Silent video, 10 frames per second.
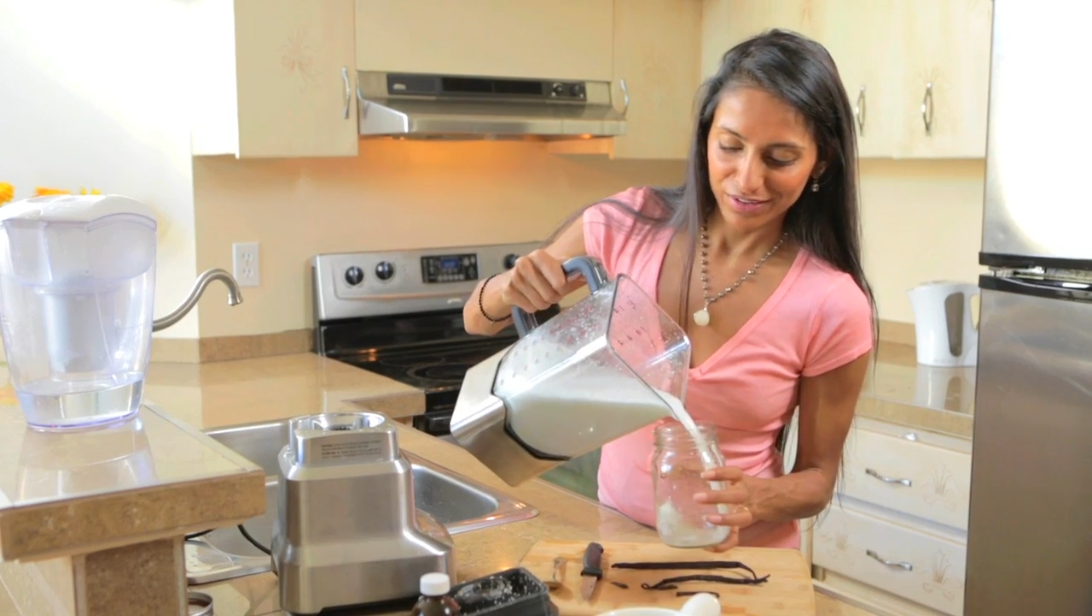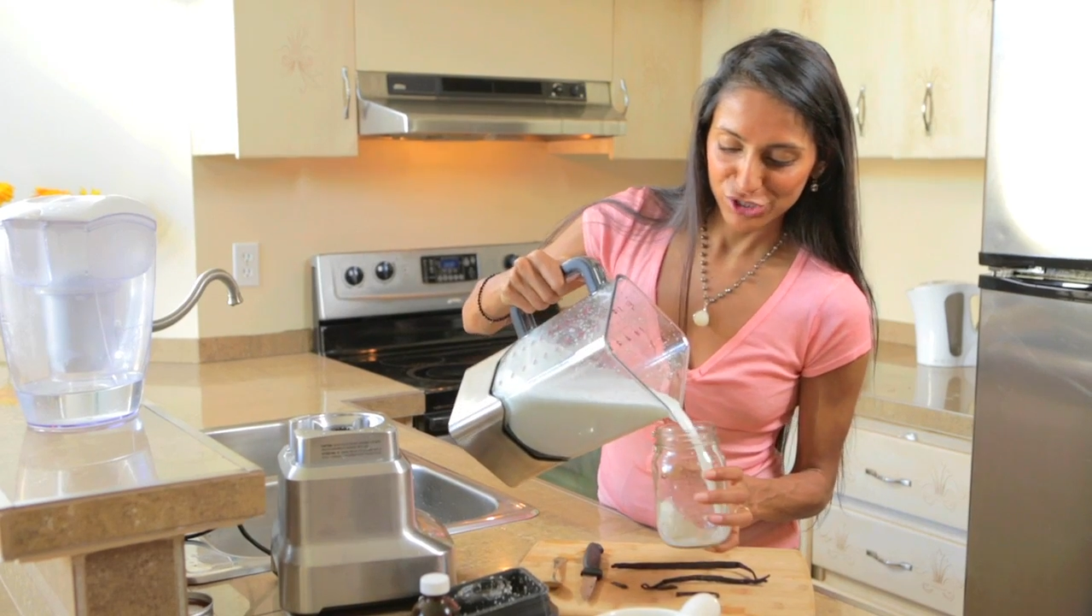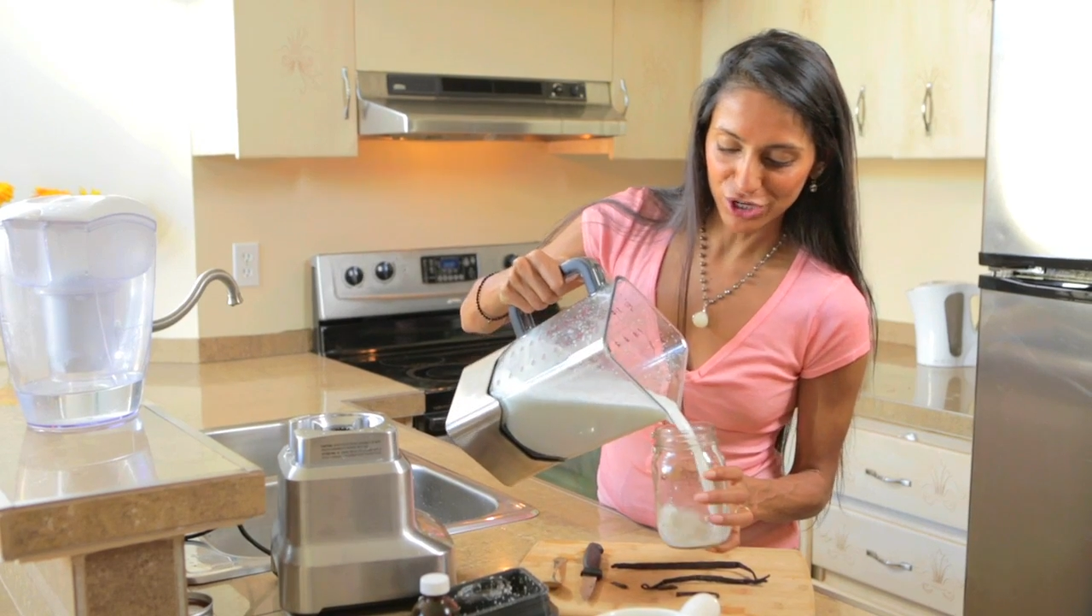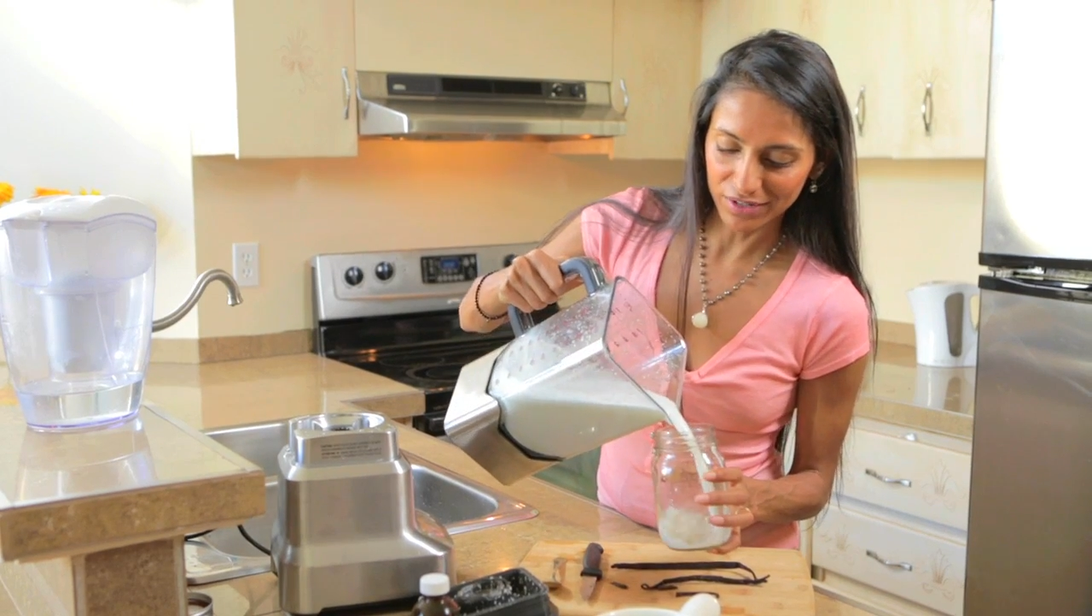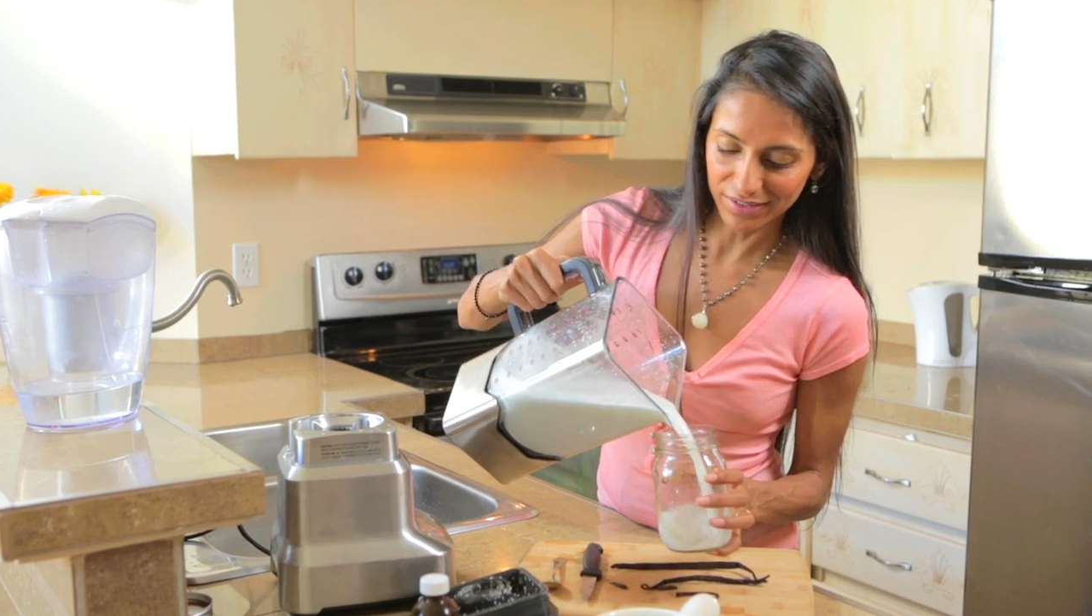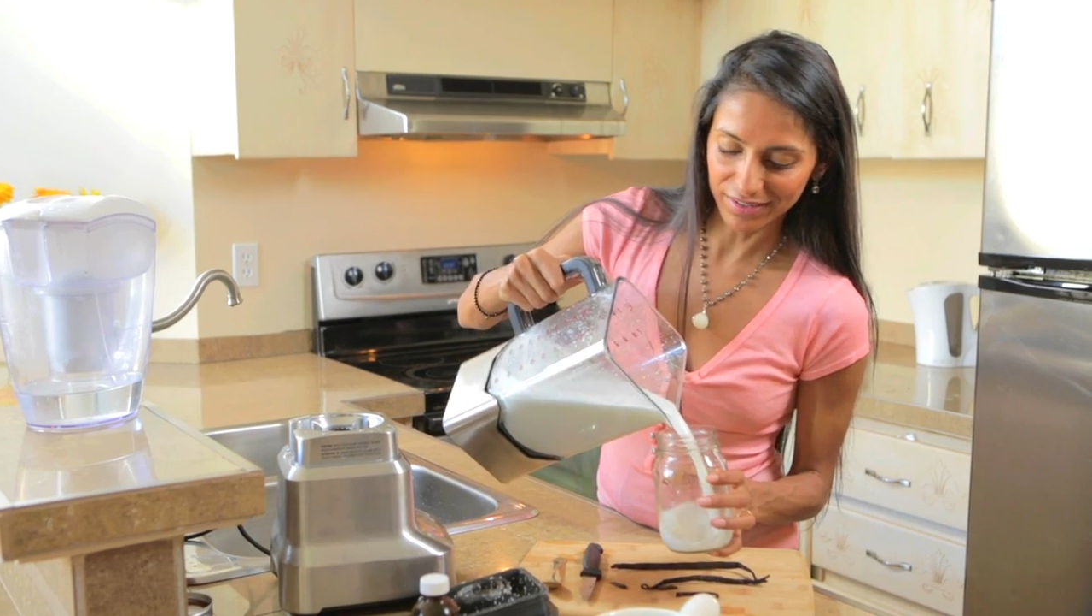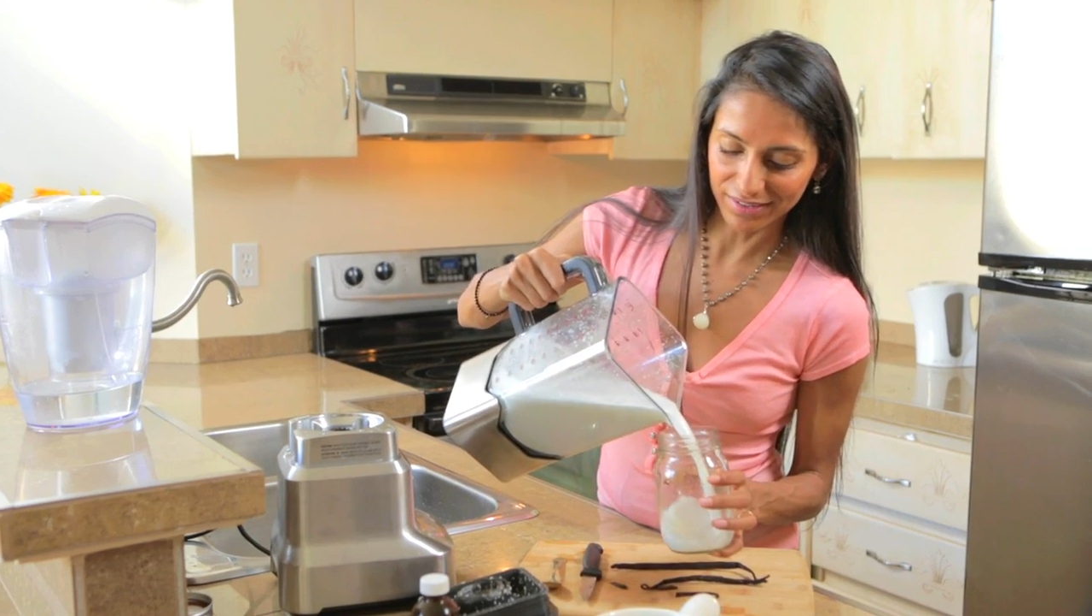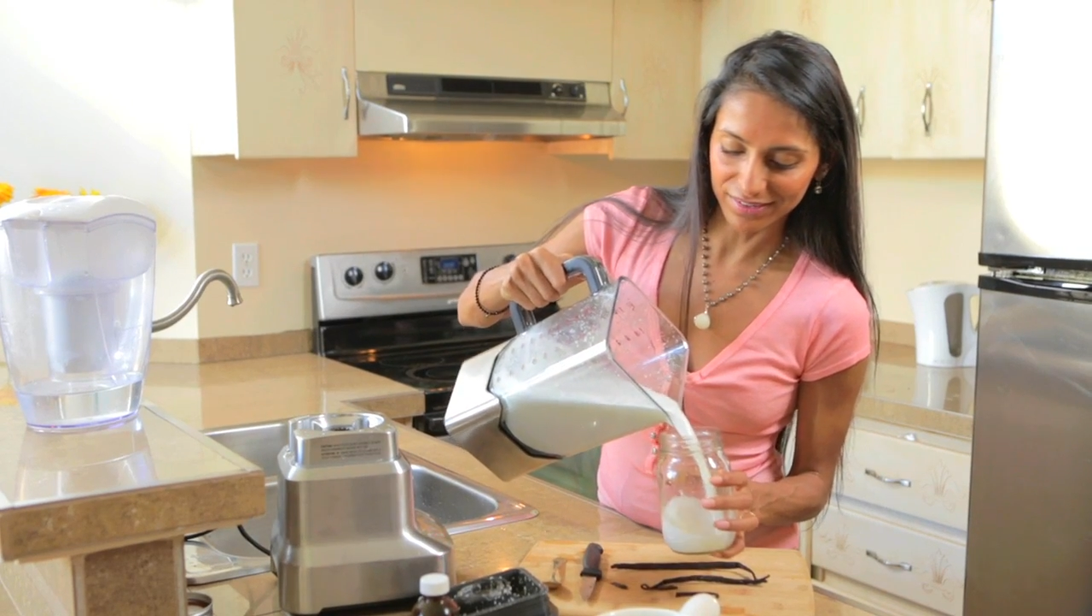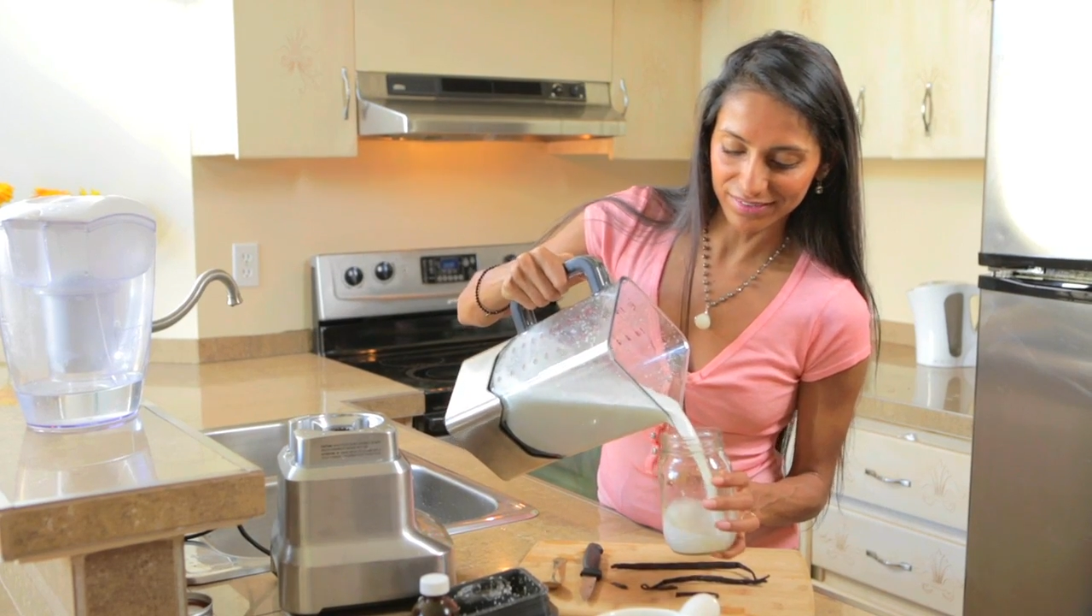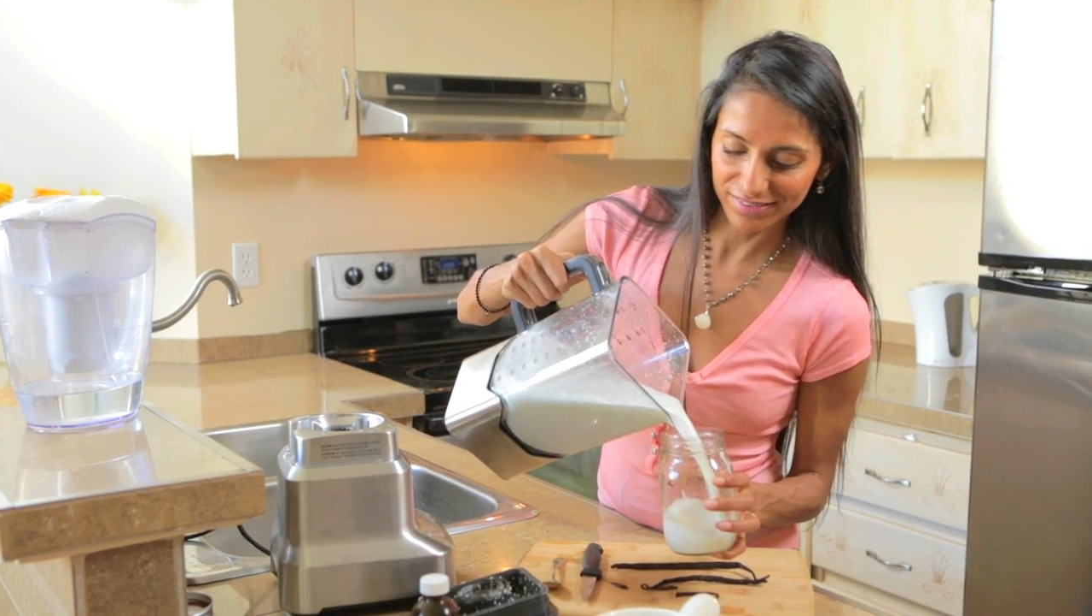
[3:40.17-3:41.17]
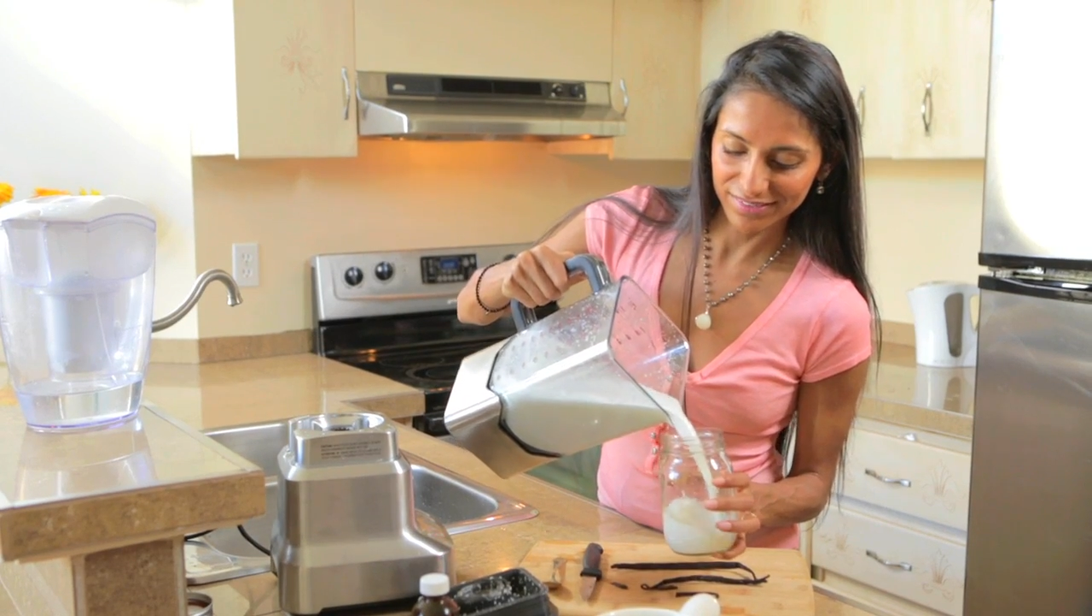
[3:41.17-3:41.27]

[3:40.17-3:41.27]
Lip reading: chunk in it,